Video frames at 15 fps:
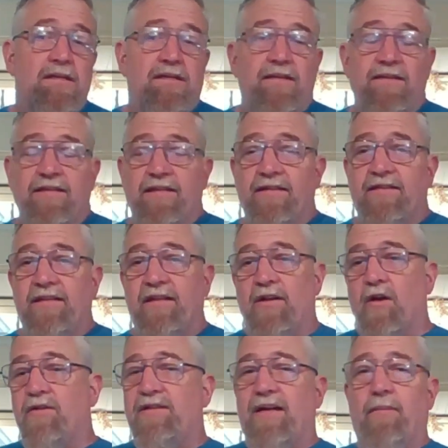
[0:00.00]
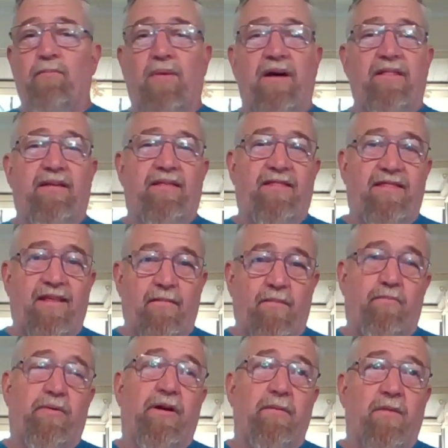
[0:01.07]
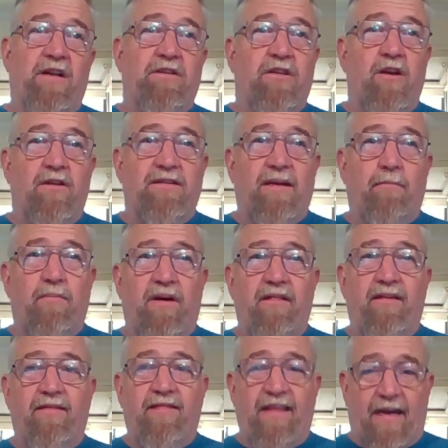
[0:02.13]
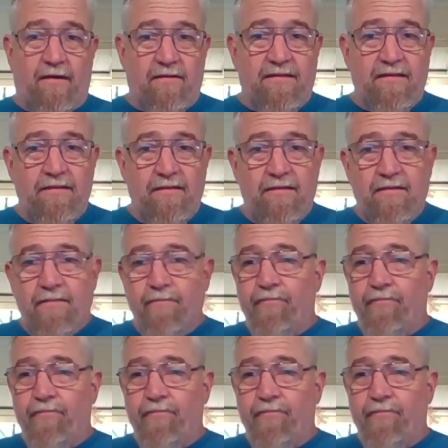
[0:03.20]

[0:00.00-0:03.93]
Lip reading: since it goes up by pretty much goes up by the 1,000